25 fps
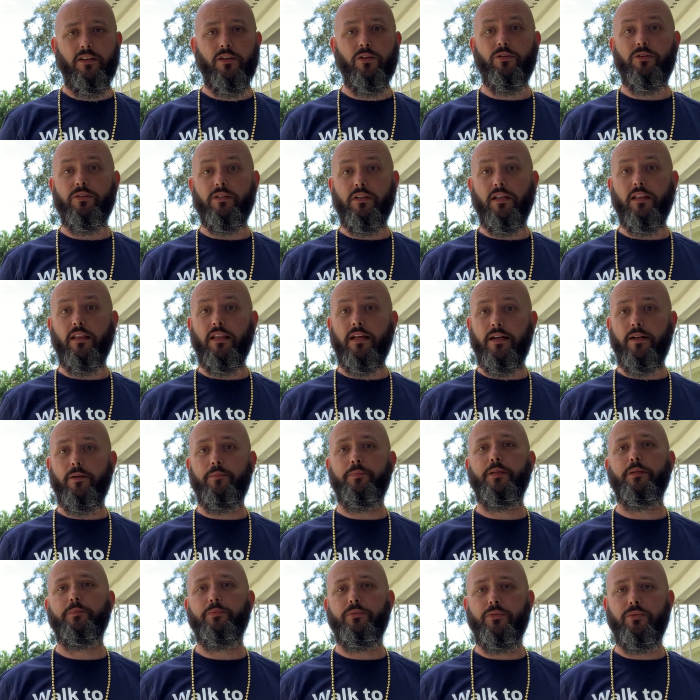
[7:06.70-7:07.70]
there's a lot
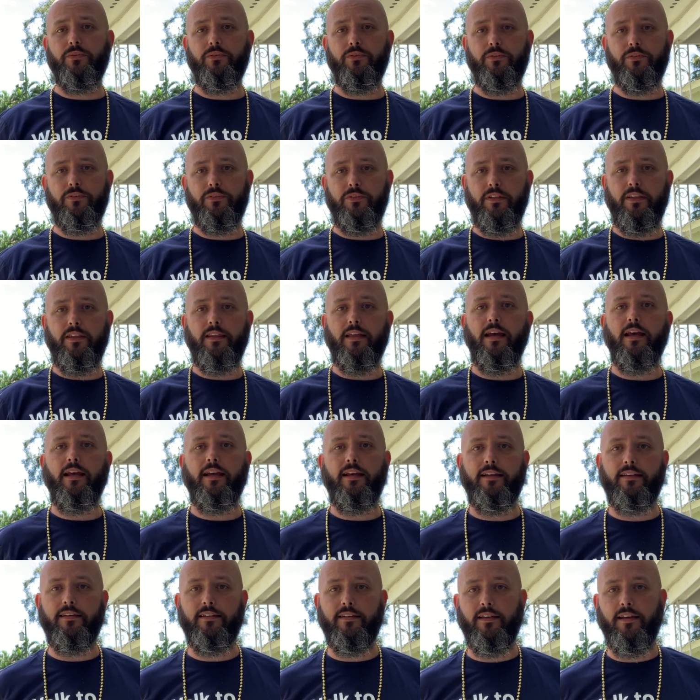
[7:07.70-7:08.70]
of people to
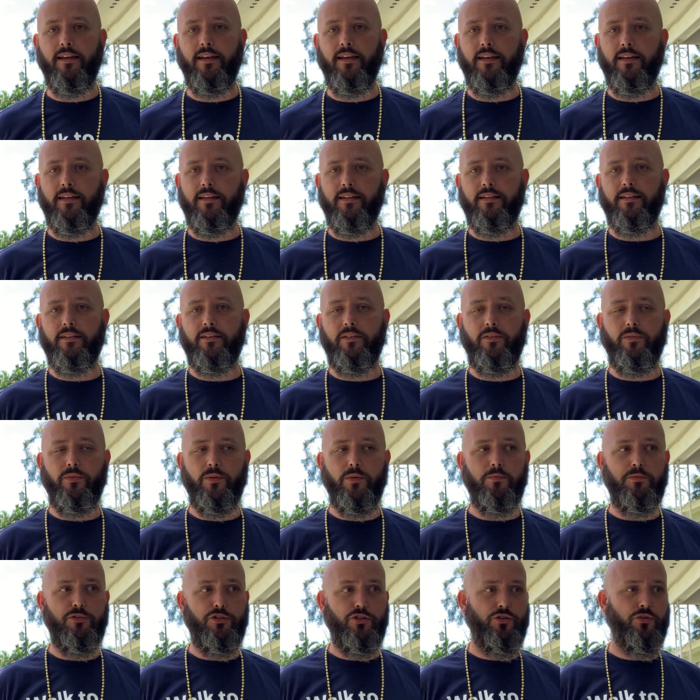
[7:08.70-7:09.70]
thank, and
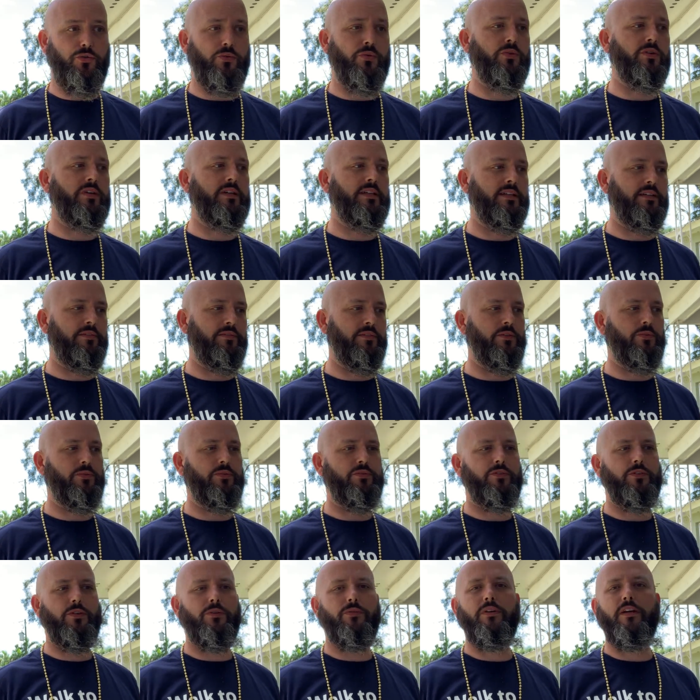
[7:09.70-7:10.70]
the majority of those
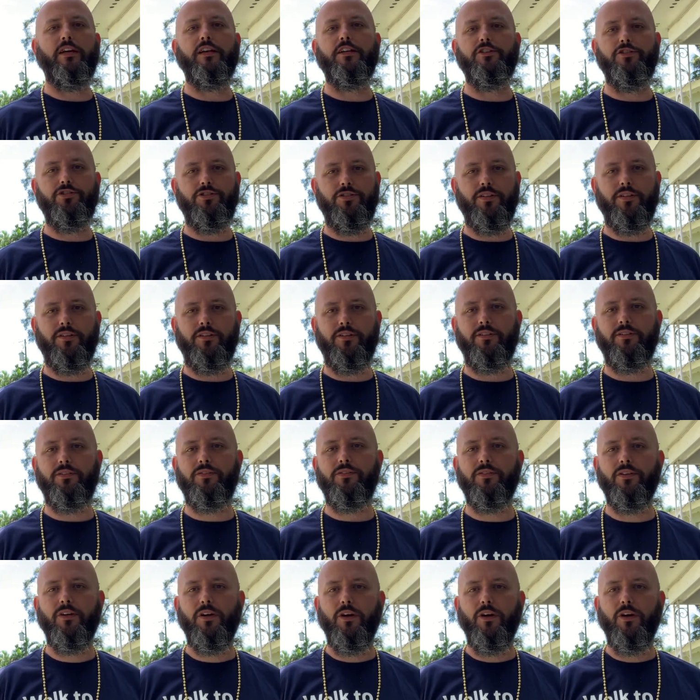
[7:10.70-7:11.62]
donations